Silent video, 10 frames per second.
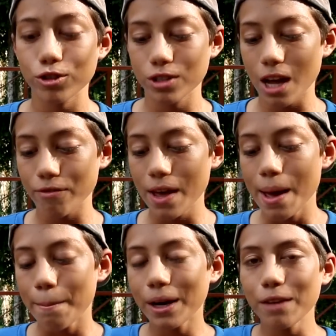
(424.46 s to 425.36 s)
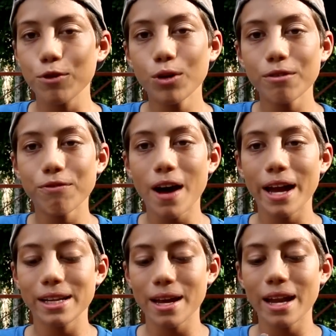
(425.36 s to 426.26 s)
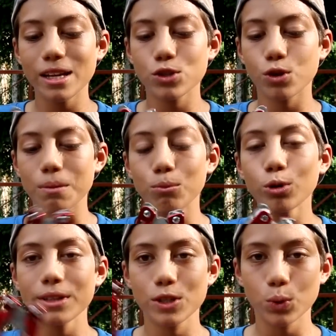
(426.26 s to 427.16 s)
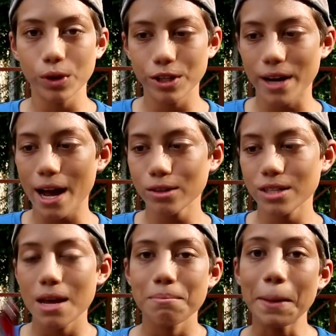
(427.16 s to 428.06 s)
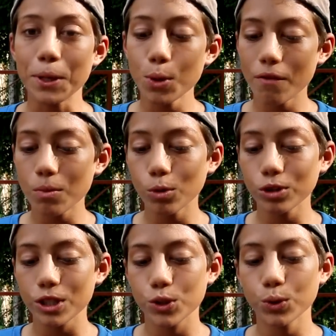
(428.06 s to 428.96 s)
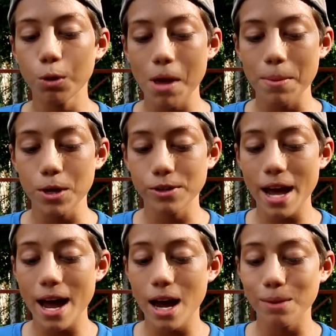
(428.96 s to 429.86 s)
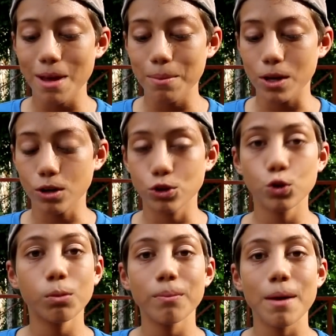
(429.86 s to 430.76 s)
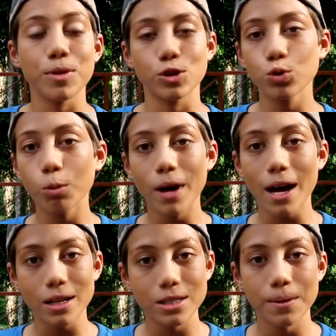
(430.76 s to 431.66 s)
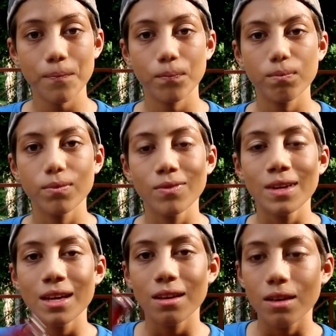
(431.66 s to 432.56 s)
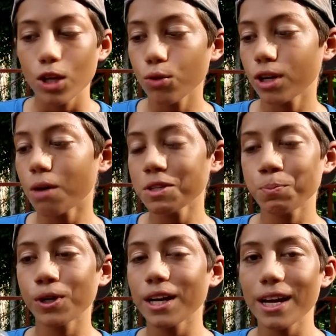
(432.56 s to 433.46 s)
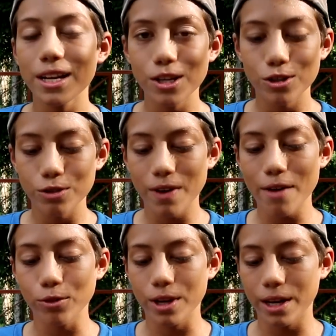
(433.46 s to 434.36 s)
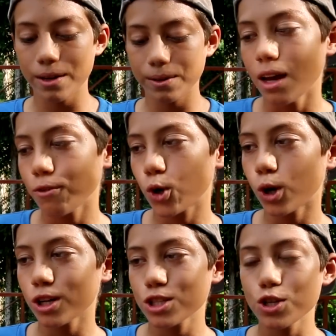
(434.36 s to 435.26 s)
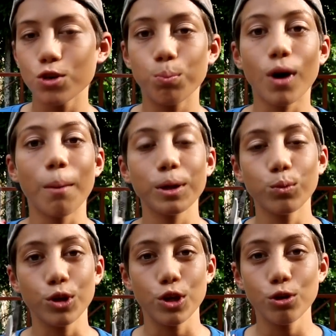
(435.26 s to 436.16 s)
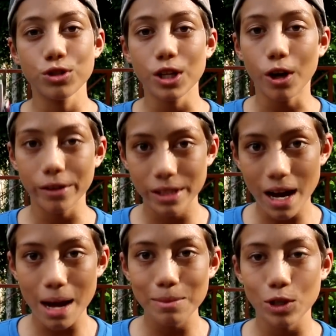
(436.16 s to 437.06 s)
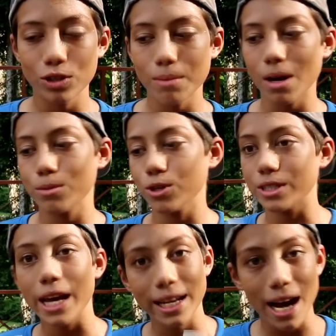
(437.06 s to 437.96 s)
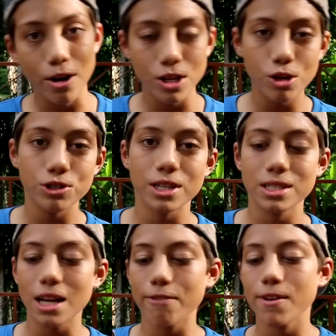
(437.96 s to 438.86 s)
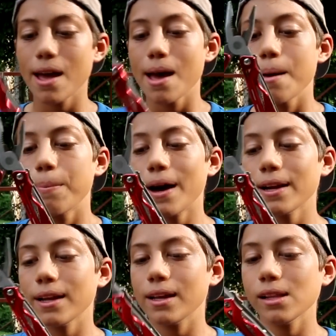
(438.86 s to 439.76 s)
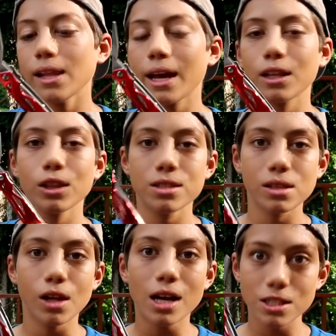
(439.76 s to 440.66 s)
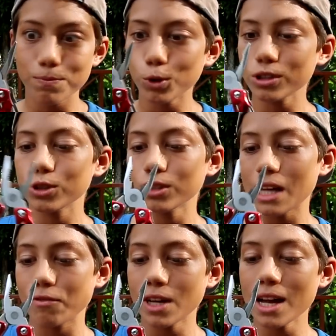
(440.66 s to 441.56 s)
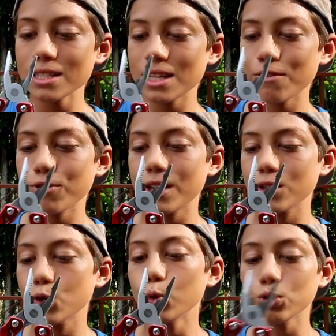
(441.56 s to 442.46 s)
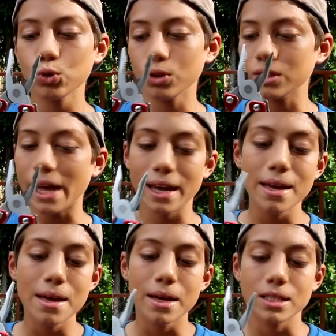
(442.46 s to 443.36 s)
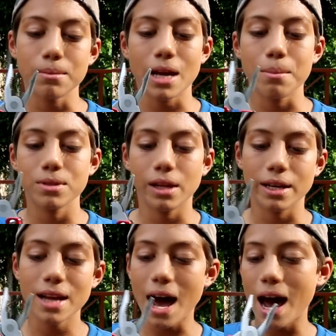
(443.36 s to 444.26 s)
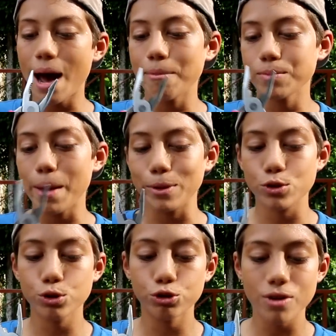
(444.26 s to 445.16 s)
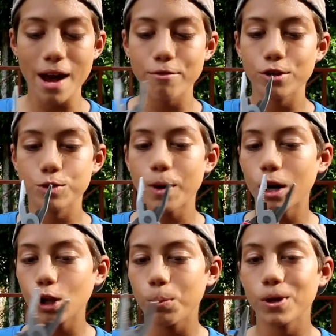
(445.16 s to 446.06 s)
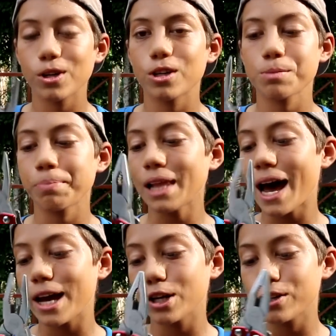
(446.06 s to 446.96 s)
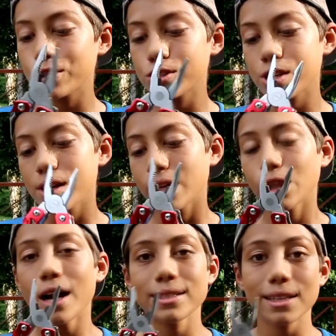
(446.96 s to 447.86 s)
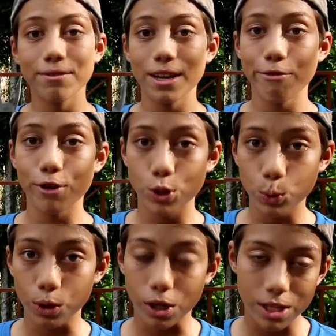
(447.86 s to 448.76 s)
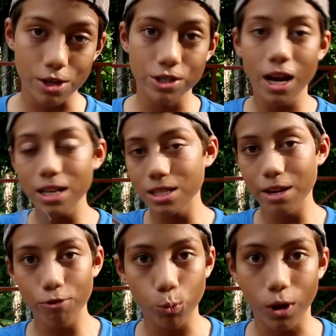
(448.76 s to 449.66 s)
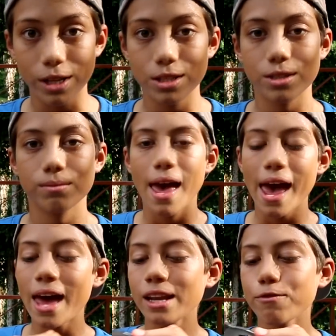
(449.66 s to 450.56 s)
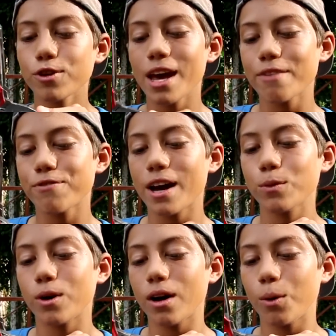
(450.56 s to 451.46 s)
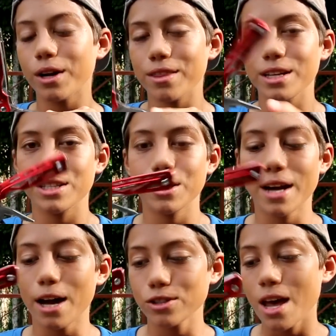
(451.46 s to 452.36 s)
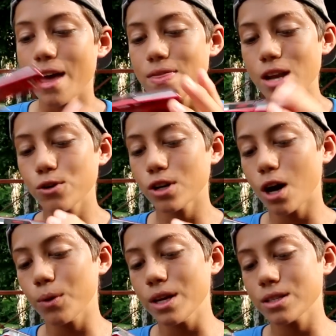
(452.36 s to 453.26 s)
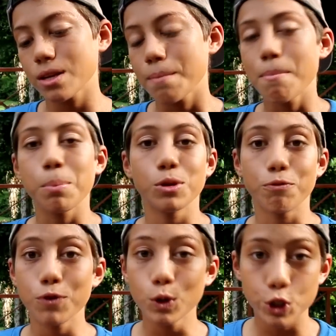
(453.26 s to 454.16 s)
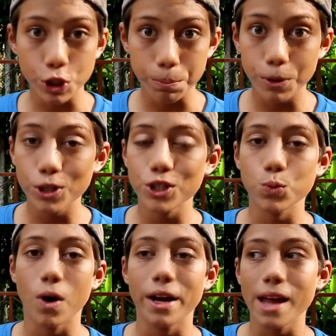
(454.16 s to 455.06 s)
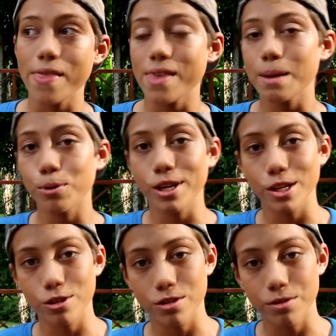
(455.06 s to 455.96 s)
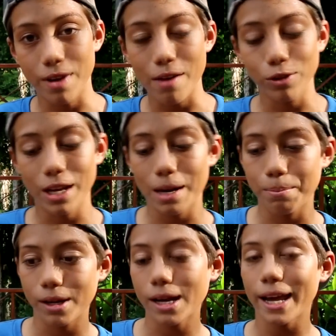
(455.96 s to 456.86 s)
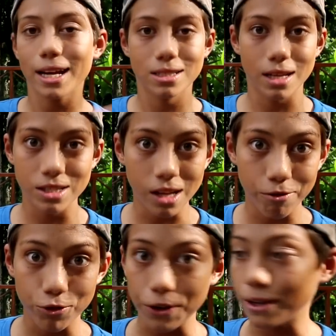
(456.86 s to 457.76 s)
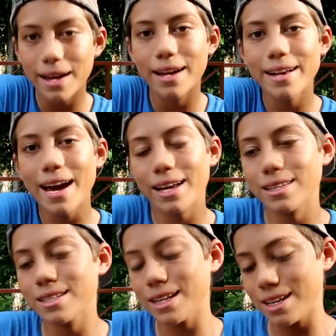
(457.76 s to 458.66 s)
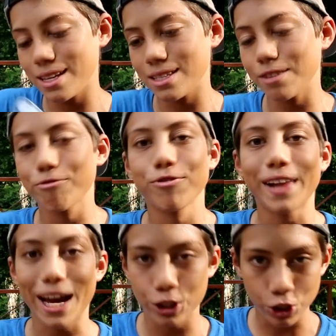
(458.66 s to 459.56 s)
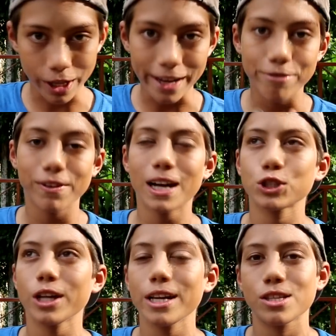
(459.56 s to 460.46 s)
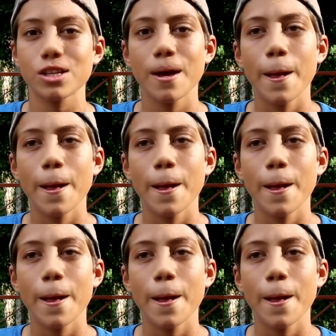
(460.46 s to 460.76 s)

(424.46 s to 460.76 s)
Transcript: or stuff, but if you can find any sort of multi-tool in your house, maybe you have a multi-tool, maybe your dad, maybe the toolbox, you can always put it into your survival kit. Of course, you probably will use it all the time, so sometimes you can take it out and use it and stuff, but like lots of multi-tools have tons of different cool tools, like sometimes like knives, maybe screwdrivers, bottle openers, pliers, lots of different tools. There's tons of different ones. And if you can't find one of these in your house, then you can always, maybe in the future, purchase one and then put it in your survival kit, but I guess that's not free. Next is a flashlight. Flashlights,